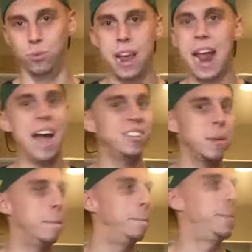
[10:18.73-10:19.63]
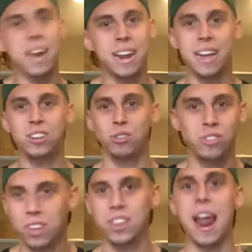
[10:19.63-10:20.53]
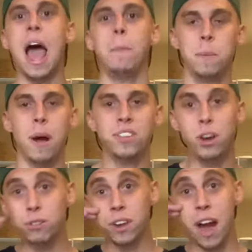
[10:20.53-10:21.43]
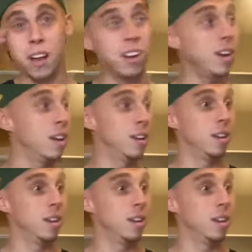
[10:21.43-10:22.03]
It hasn't been an issue since it happened. Masahiro Tanaka,